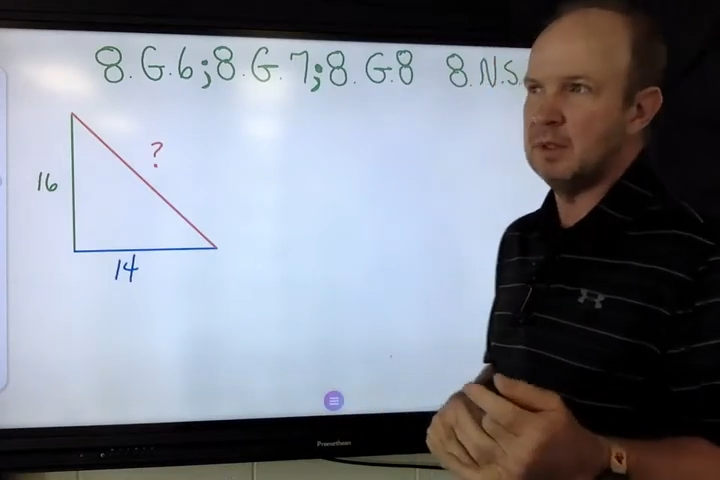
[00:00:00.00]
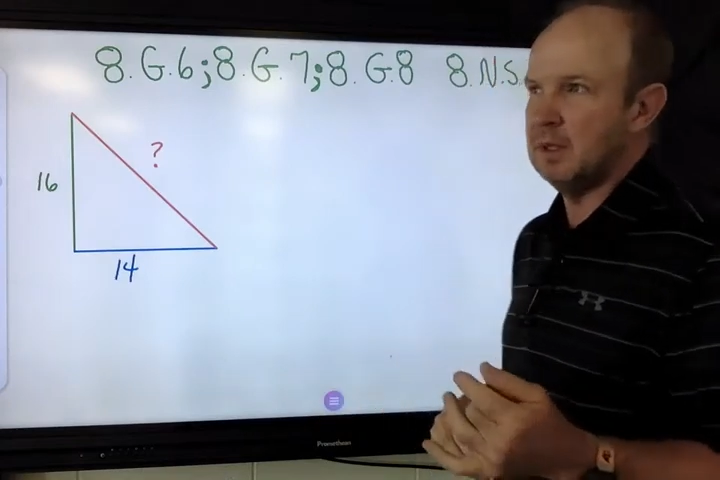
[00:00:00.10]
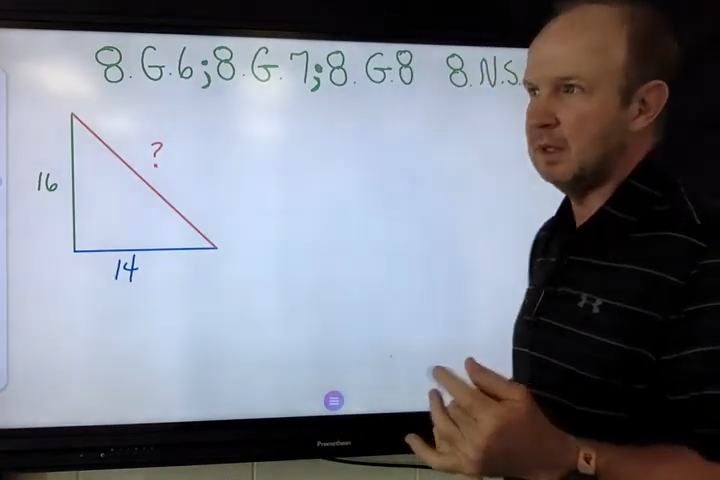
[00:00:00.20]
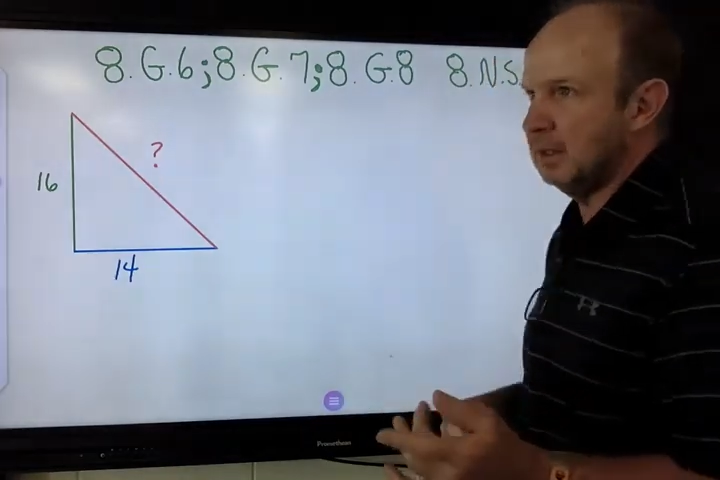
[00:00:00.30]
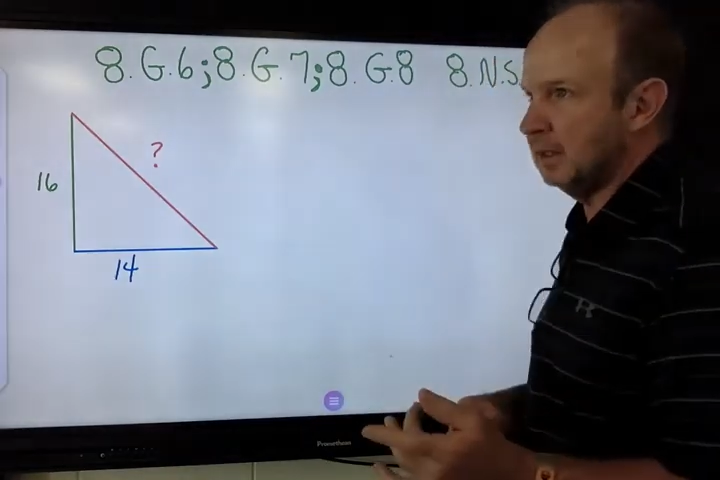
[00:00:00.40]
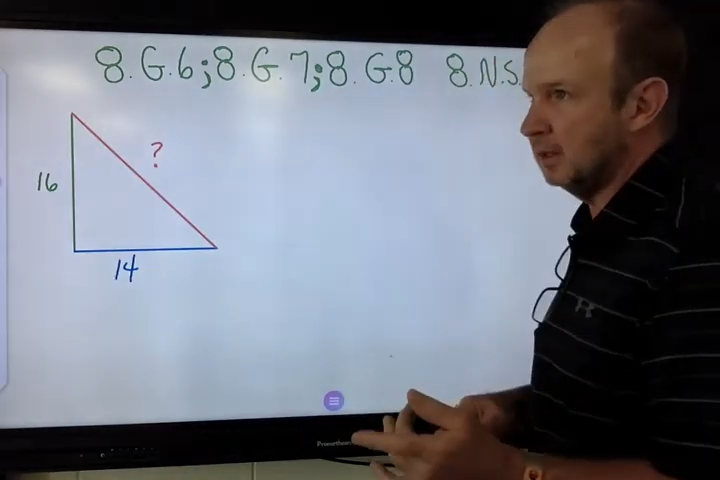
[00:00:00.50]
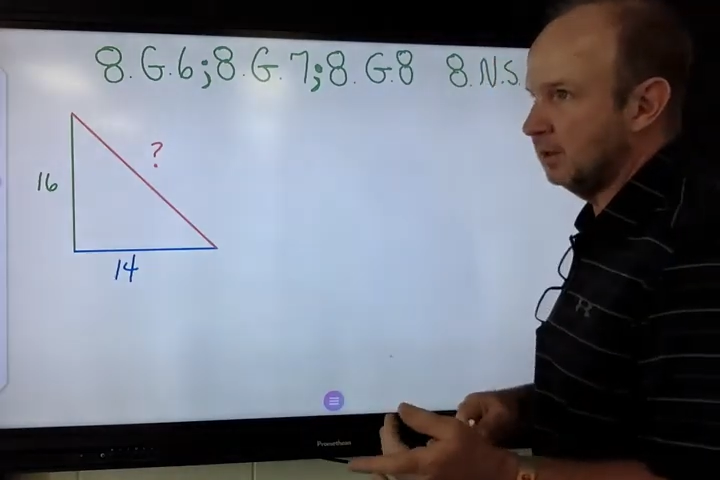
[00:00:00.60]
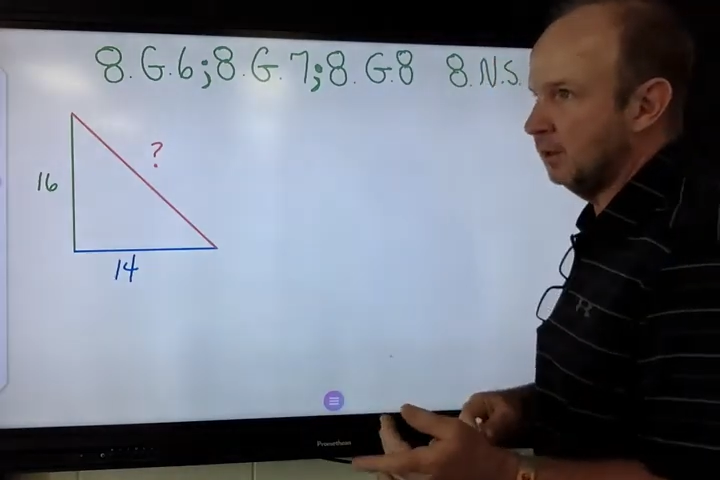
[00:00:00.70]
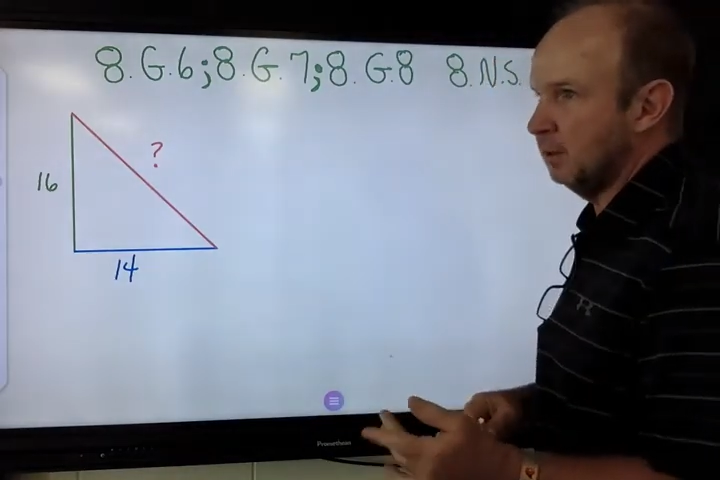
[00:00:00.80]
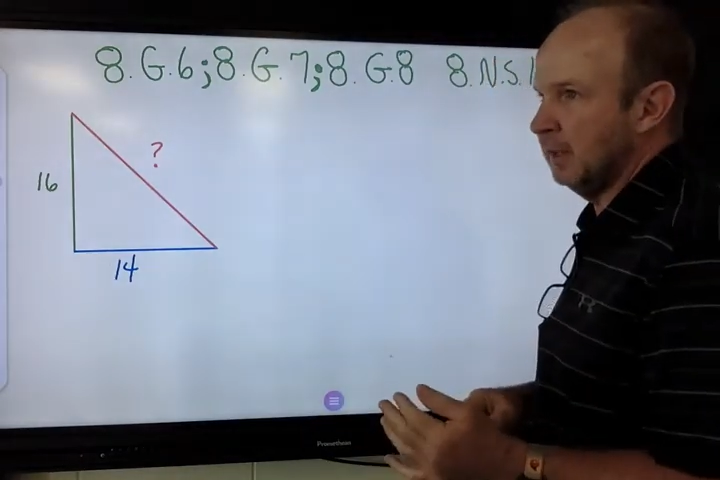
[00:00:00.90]
and
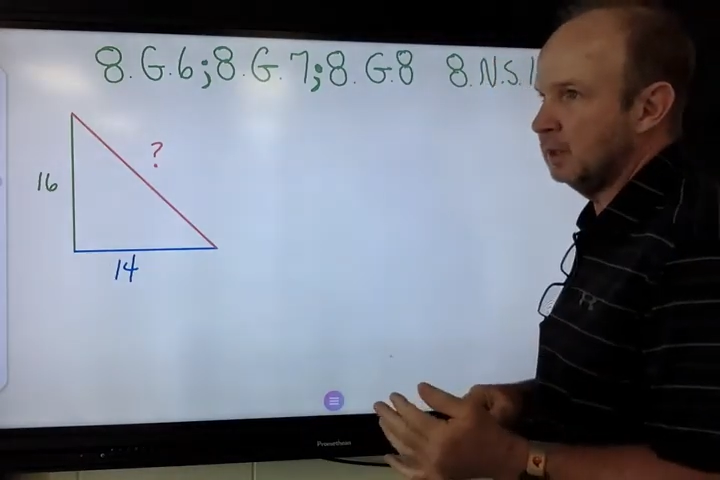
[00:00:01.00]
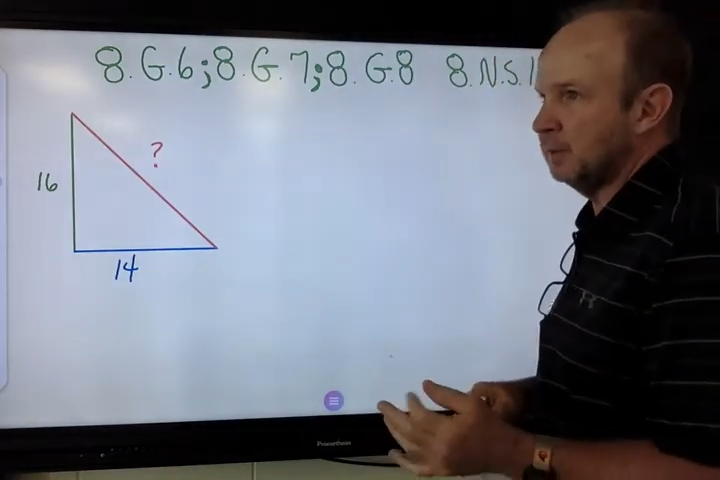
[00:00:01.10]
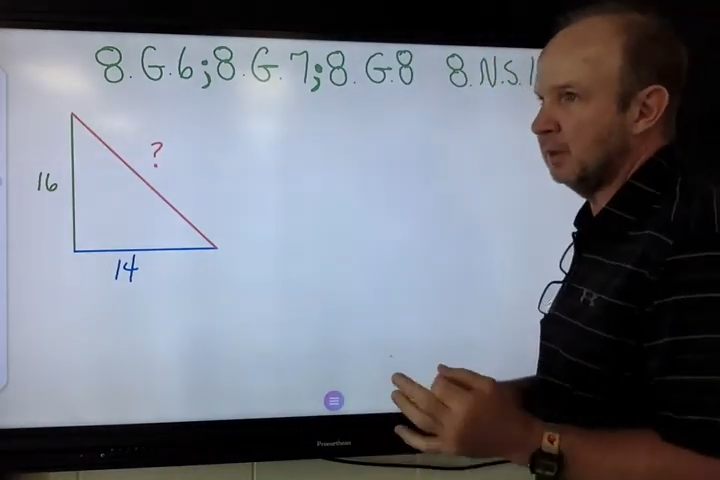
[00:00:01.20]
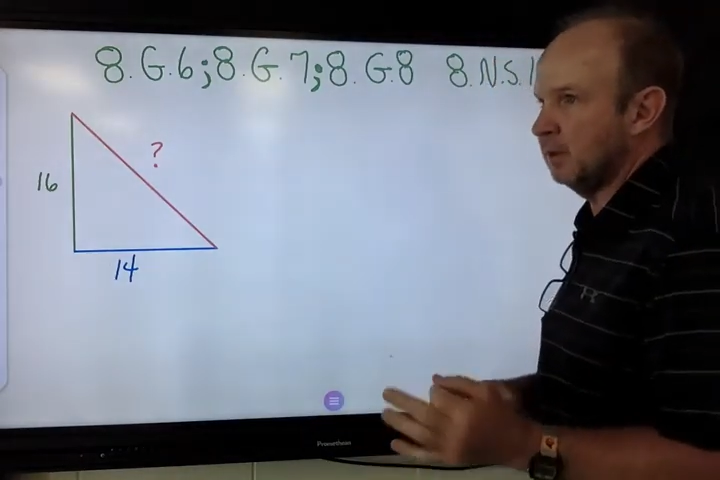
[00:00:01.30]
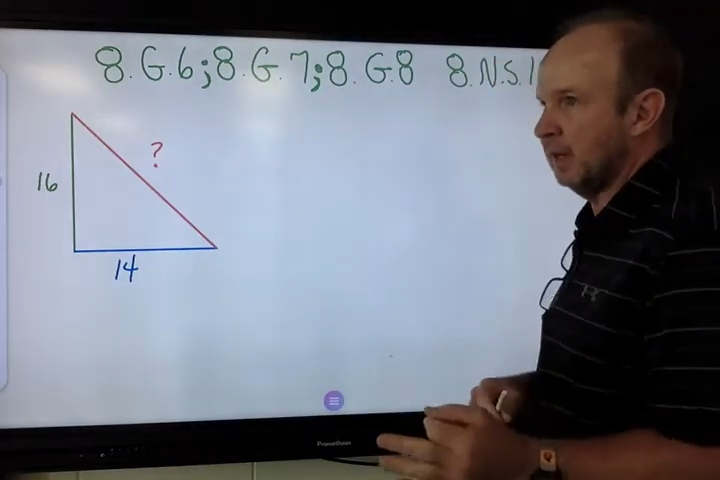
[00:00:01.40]
NS2 based upon